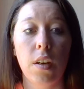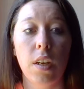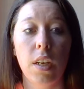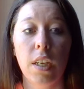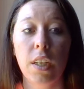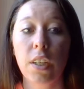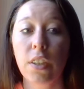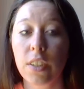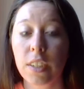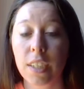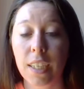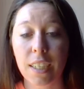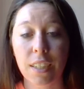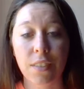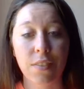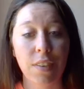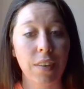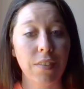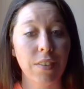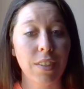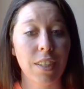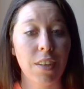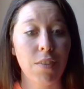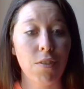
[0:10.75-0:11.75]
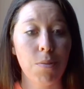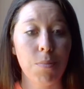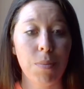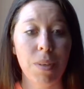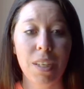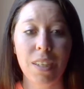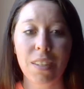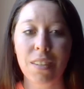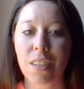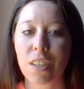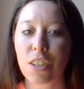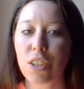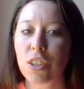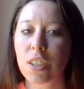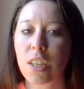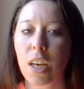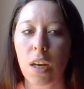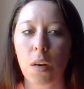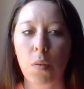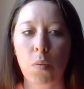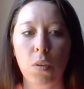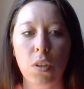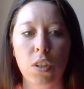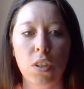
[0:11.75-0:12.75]
Here in the next 5 to 7 minutes, I just
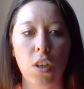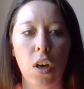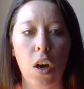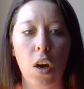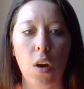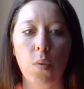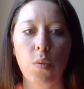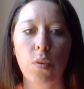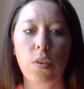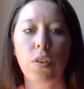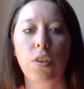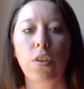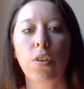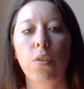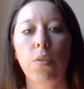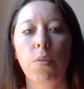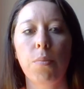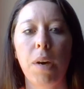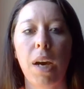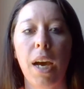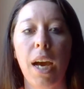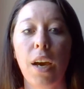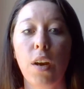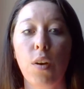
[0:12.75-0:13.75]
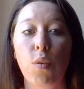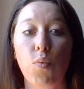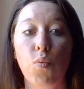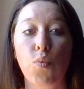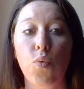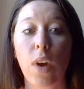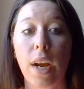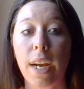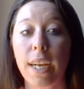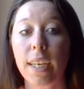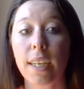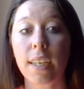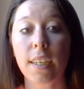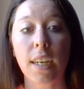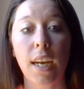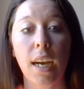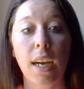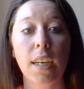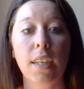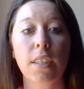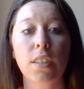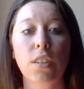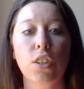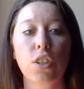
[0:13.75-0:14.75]
kind of want to talk with you about how to
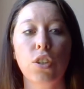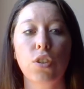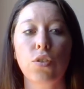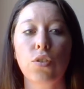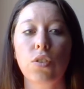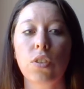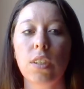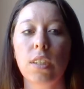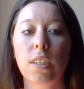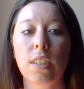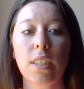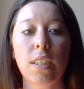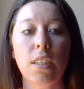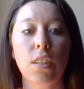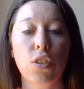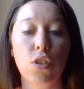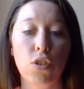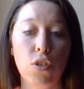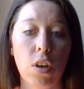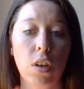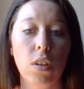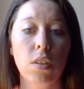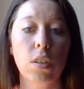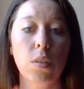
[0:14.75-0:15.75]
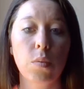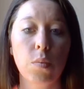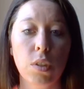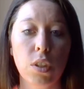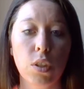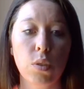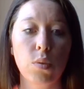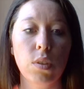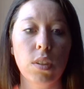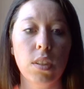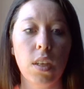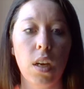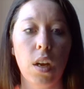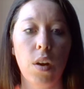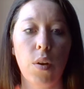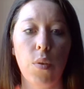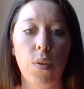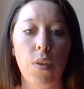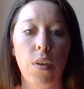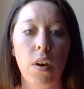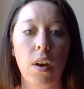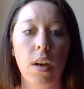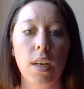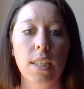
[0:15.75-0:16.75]
recognize children and teens struggling with suicidal
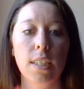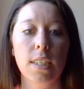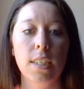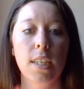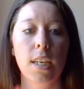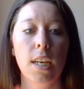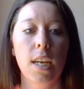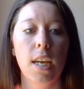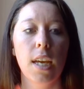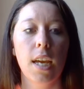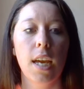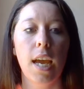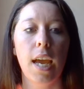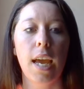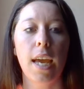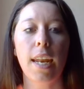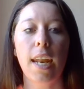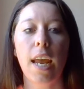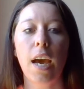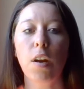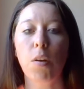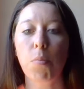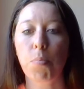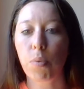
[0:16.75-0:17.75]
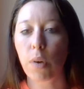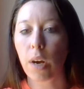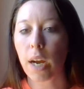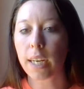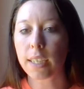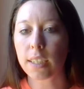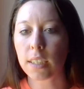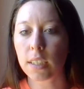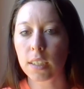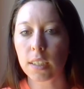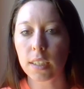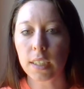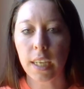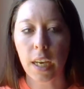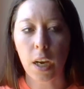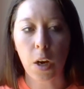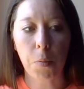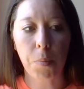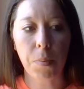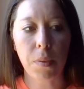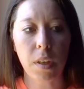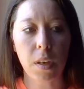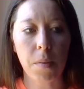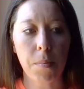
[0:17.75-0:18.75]
thoughts and how to practically
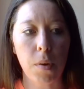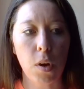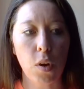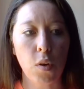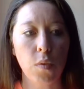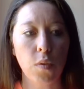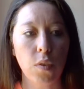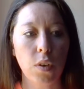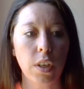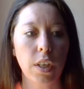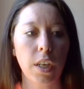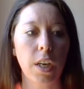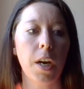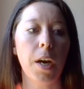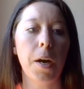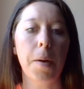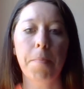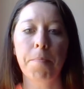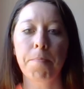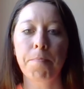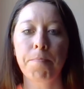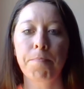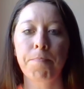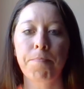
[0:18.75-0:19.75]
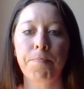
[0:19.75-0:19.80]
help them overcome.